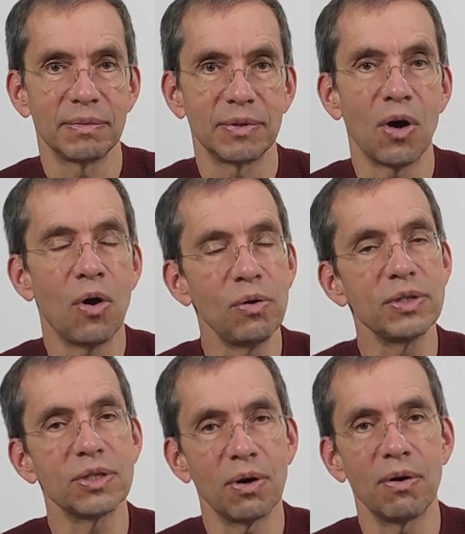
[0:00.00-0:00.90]
The whole
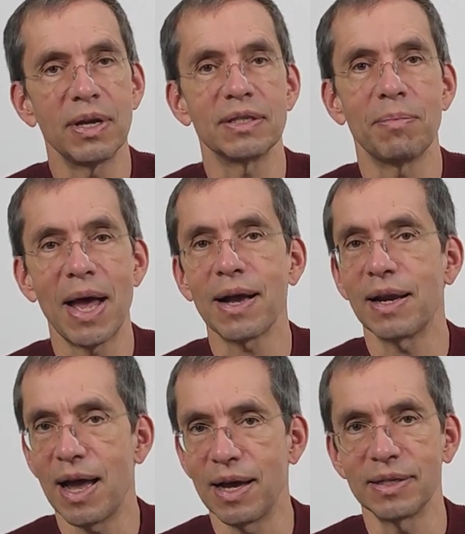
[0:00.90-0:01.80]
story is a pack of
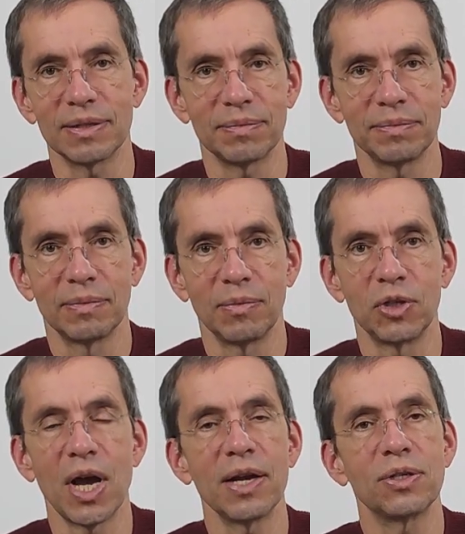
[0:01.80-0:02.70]
lies,
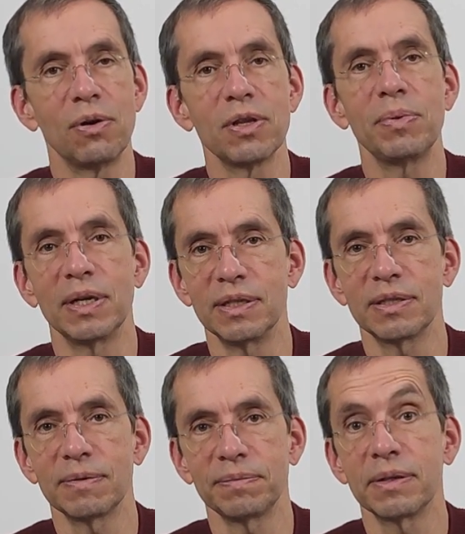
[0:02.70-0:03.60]
which I told the
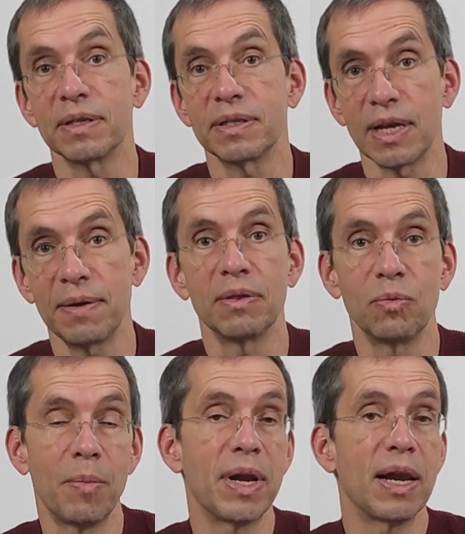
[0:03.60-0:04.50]
police to save the
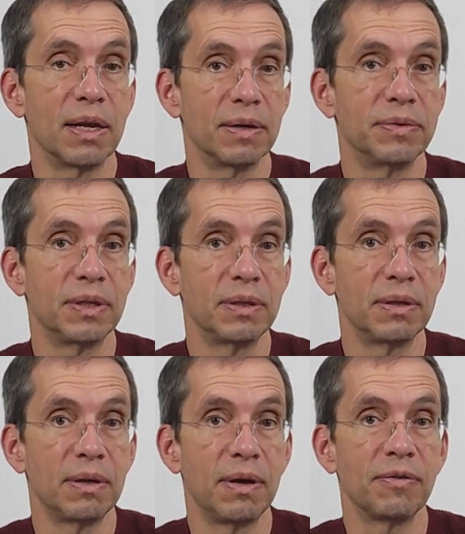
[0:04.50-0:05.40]
woman I loved
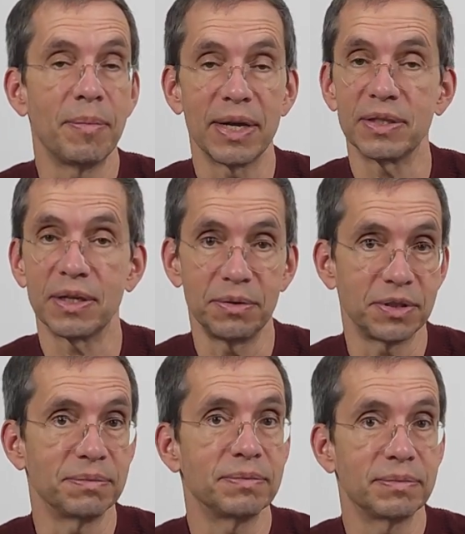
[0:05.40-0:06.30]
from
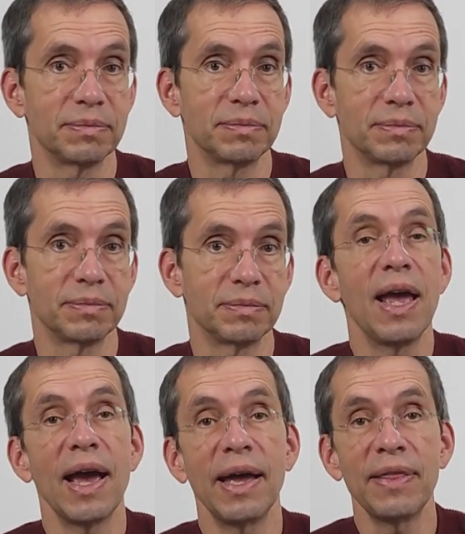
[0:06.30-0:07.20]
execution.
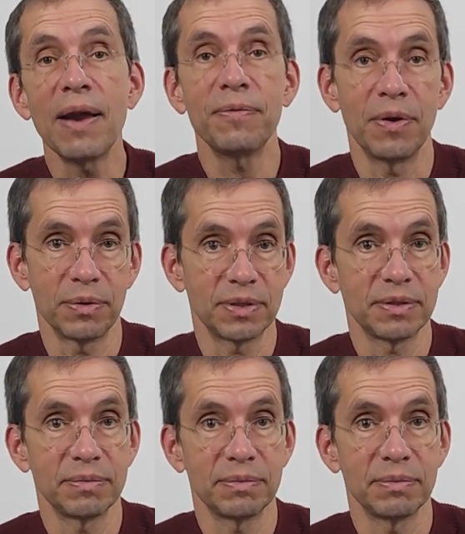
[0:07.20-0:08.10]
And that,
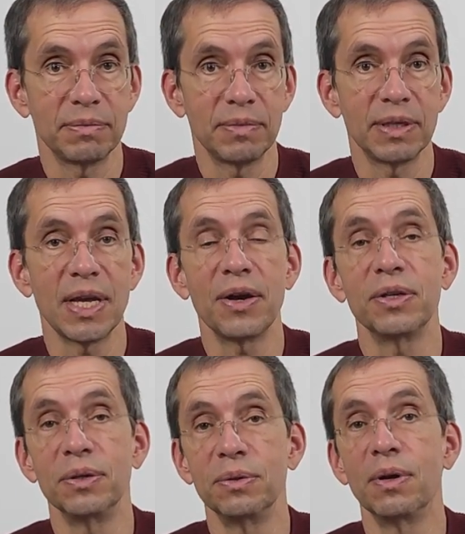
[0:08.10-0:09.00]
folks, is how you
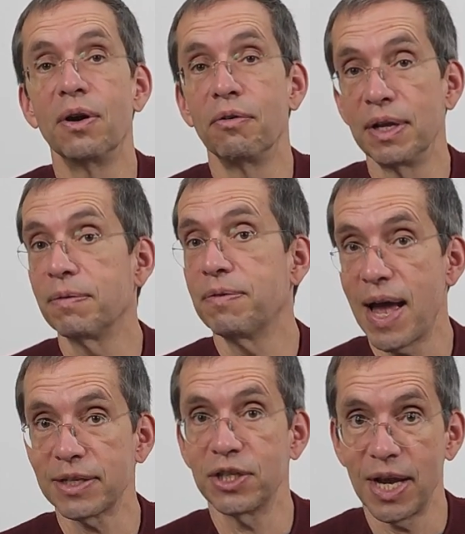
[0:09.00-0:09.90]
do a real
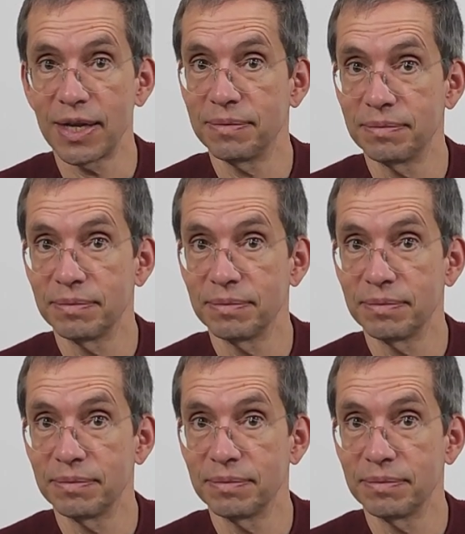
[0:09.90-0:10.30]
fact check.